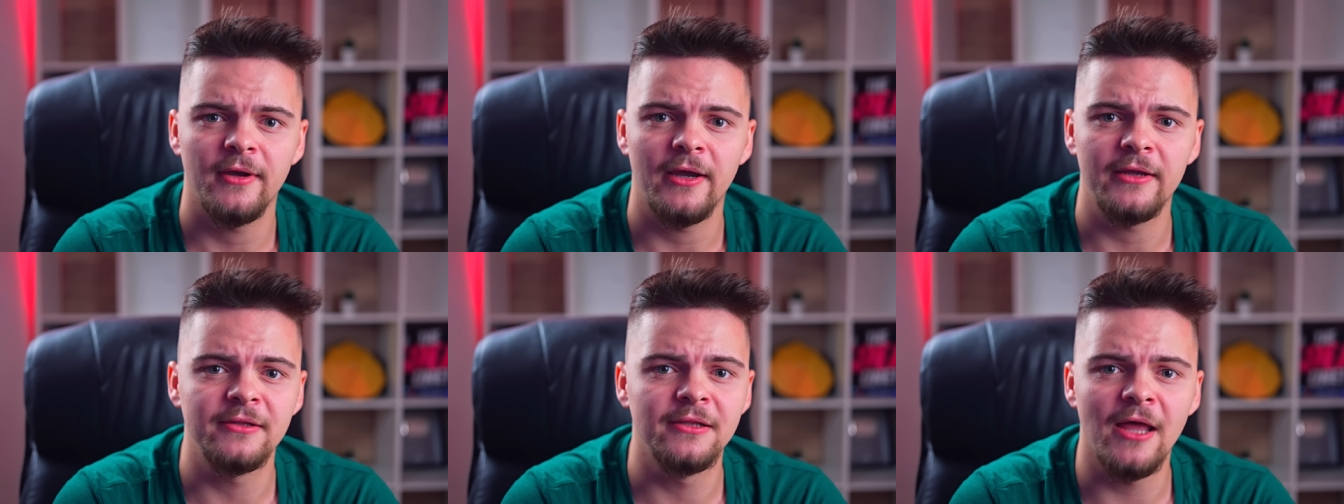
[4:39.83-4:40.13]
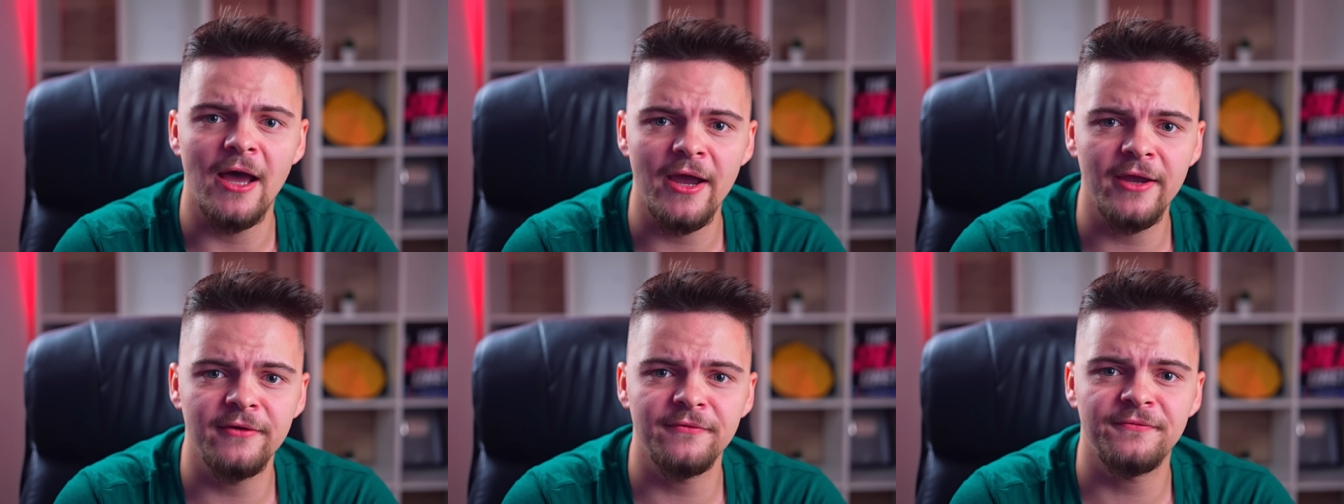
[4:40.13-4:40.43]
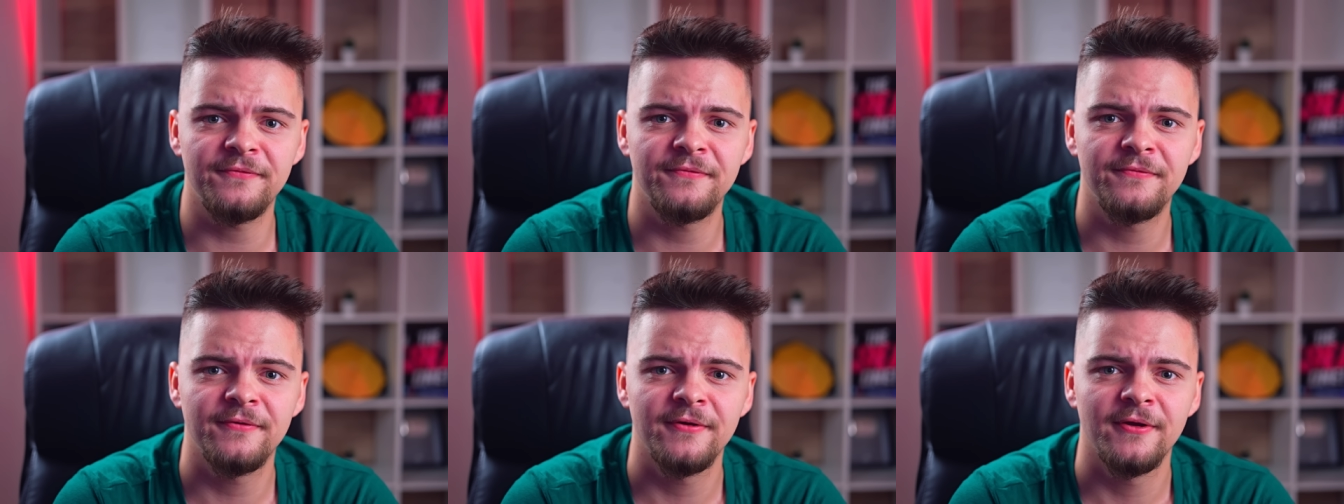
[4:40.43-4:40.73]
And
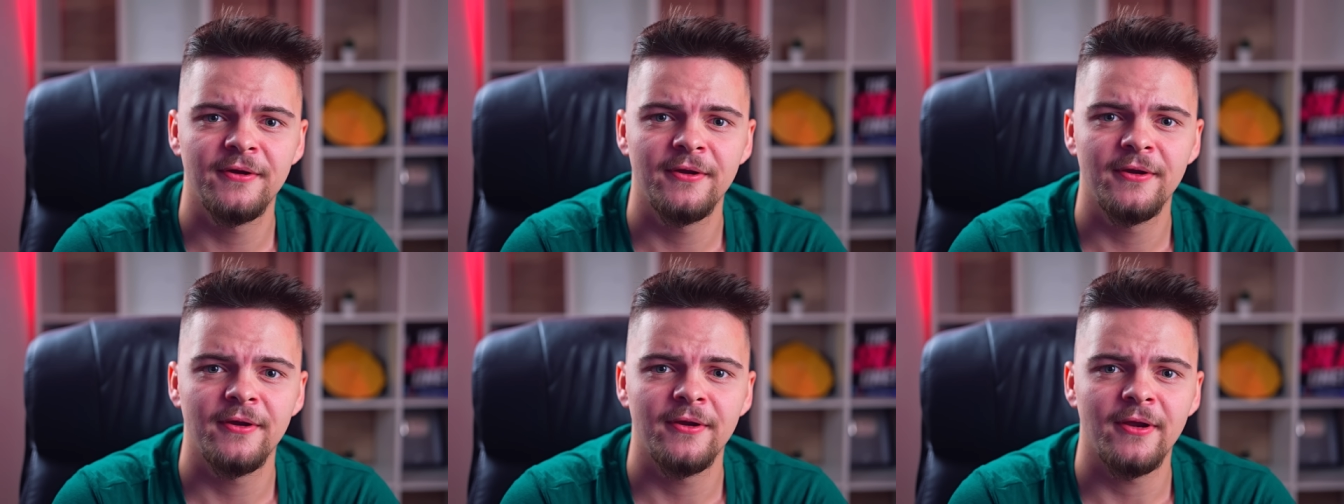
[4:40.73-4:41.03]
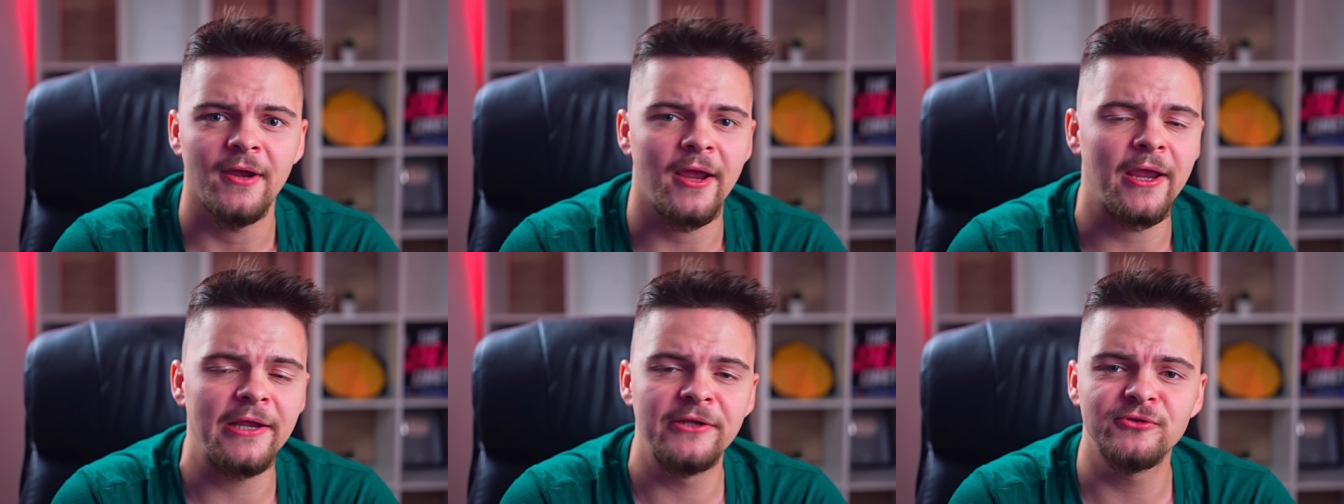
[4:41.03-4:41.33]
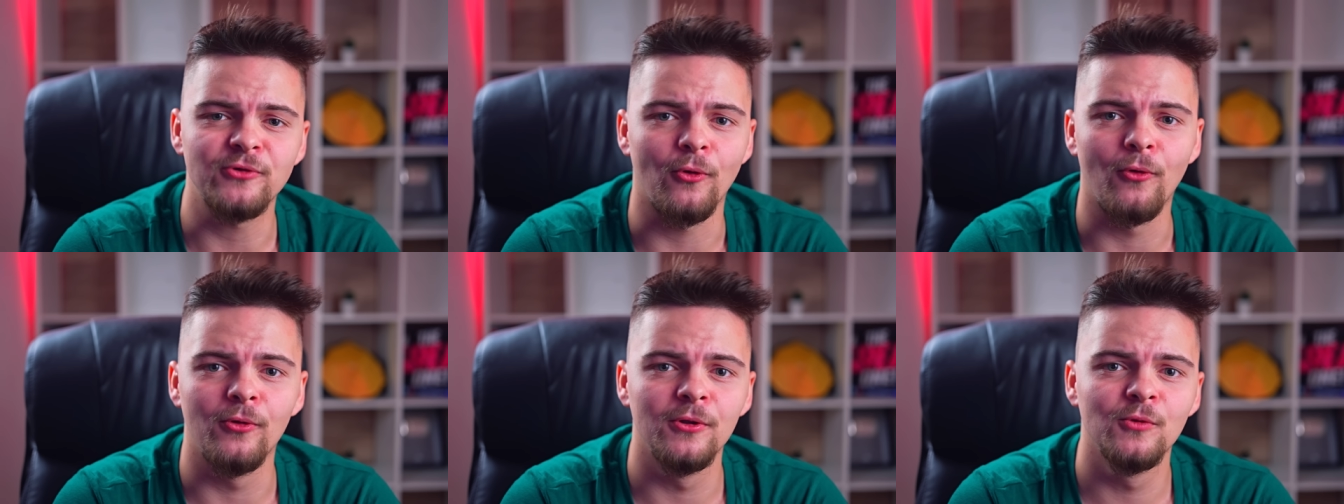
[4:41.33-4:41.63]
life
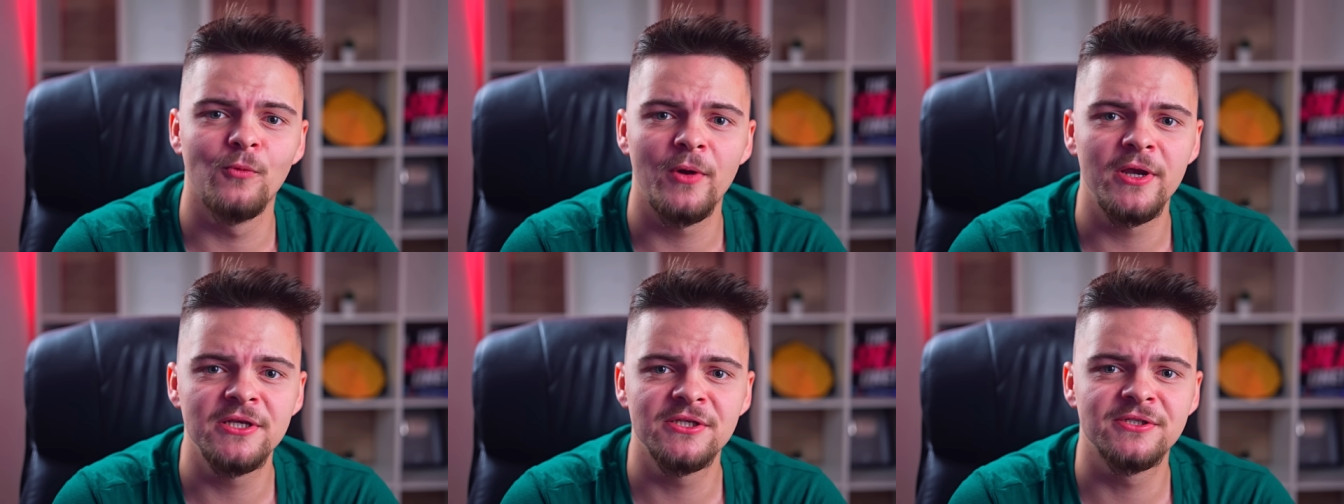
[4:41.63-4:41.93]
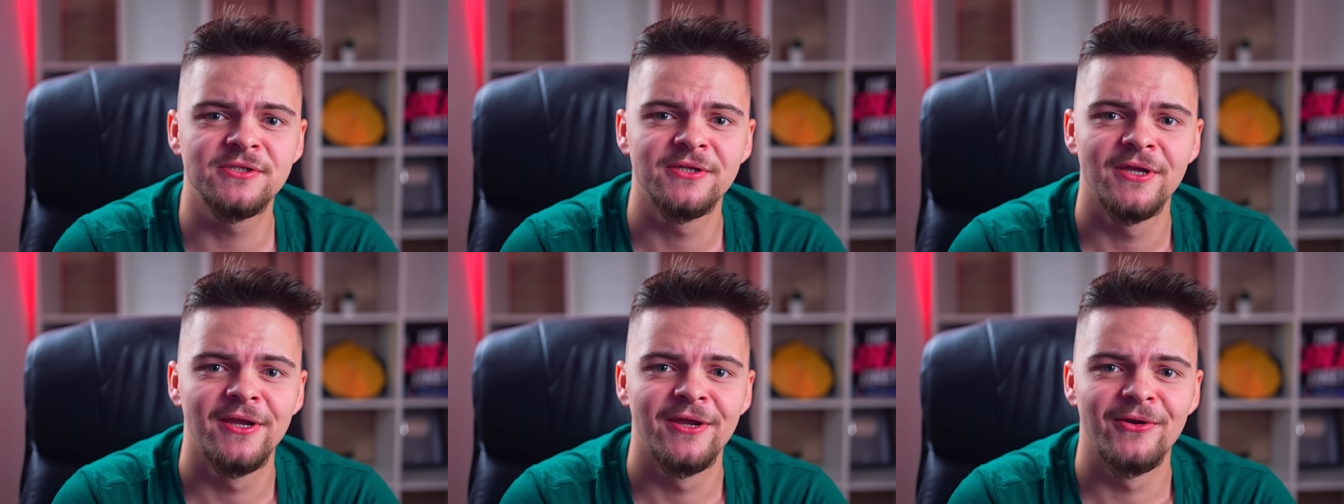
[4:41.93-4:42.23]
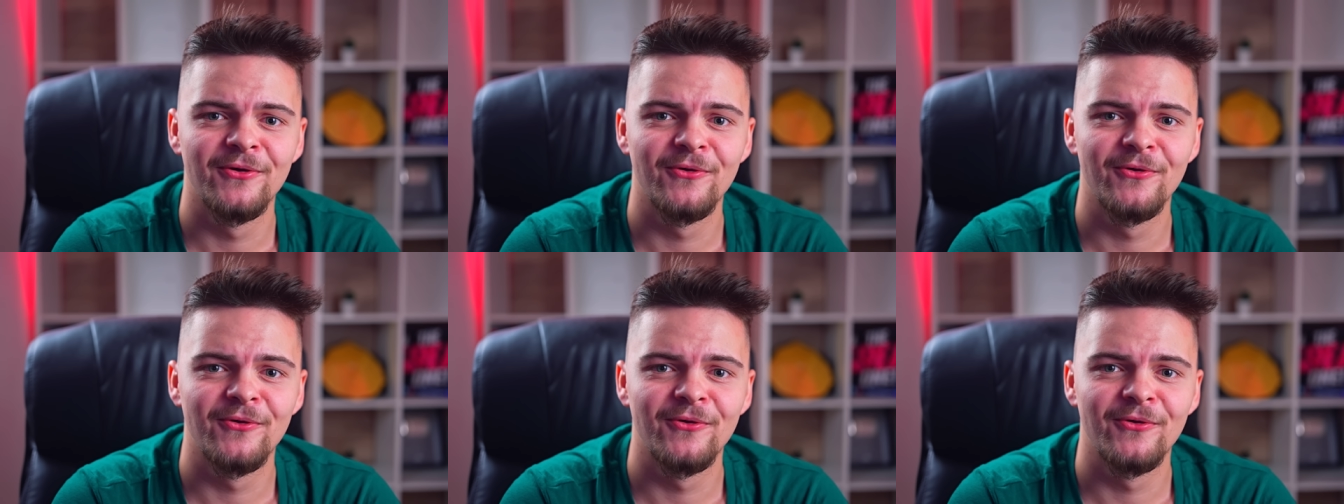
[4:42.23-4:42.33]
ain't always